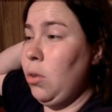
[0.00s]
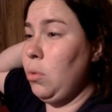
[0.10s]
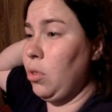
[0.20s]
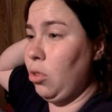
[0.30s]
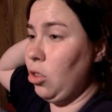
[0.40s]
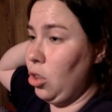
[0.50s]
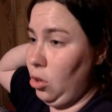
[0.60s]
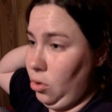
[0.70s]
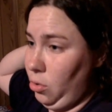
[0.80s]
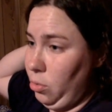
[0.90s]
do
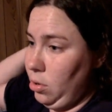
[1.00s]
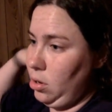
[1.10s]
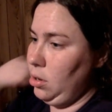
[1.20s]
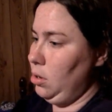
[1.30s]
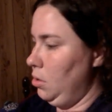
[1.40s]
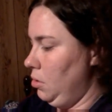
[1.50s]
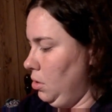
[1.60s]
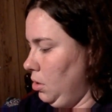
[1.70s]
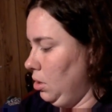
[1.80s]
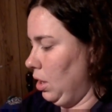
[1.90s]
you,
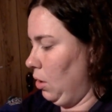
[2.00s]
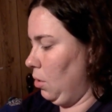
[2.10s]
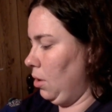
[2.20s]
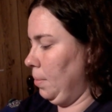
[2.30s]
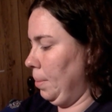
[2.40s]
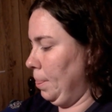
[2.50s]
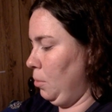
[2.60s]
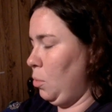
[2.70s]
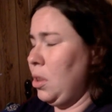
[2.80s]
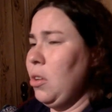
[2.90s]
like,
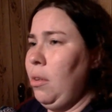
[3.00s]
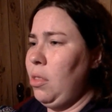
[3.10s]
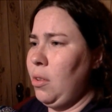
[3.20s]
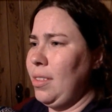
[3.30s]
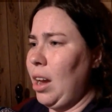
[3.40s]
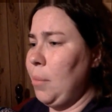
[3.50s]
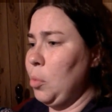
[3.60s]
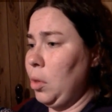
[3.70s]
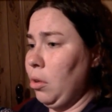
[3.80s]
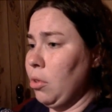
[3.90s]
when you're in those times
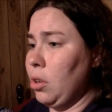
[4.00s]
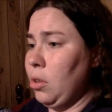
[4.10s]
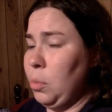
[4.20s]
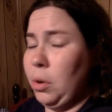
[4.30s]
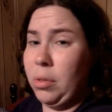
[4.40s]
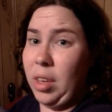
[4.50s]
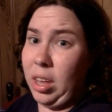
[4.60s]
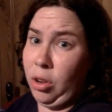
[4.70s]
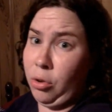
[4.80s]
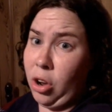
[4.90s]
when you're
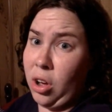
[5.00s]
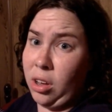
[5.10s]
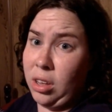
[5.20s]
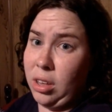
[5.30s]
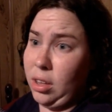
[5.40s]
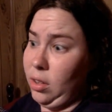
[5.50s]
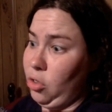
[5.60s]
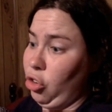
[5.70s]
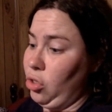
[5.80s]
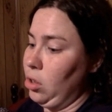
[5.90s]
thinking your dog is
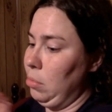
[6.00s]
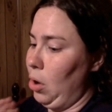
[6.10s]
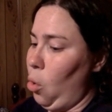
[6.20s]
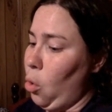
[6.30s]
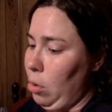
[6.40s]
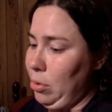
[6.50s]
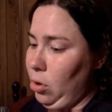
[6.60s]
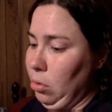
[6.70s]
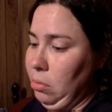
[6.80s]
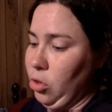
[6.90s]
just going to be a
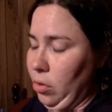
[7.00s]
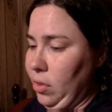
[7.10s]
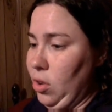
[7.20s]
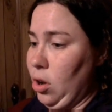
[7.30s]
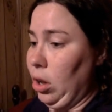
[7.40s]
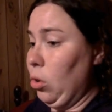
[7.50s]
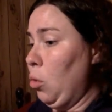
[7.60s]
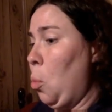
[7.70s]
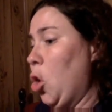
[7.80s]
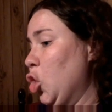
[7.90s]
horrible service dog and going to
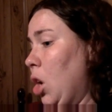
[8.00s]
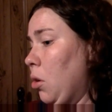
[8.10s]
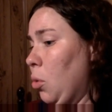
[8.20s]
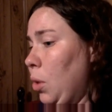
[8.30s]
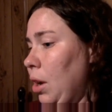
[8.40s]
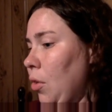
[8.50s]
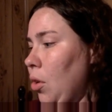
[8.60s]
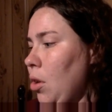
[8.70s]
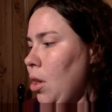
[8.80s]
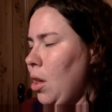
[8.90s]
wash out or whatever,
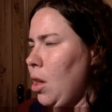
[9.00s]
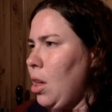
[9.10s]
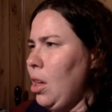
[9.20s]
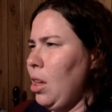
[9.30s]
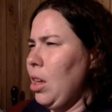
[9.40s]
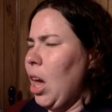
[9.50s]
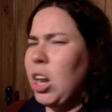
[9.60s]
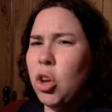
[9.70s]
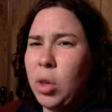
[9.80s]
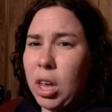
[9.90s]
how
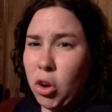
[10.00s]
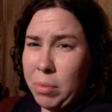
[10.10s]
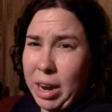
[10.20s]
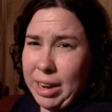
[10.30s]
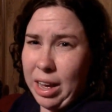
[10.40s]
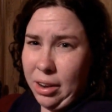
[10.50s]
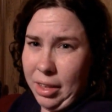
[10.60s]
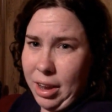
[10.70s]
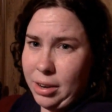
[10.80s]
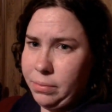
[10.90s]
do you get your mind out of
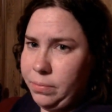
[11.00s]
that?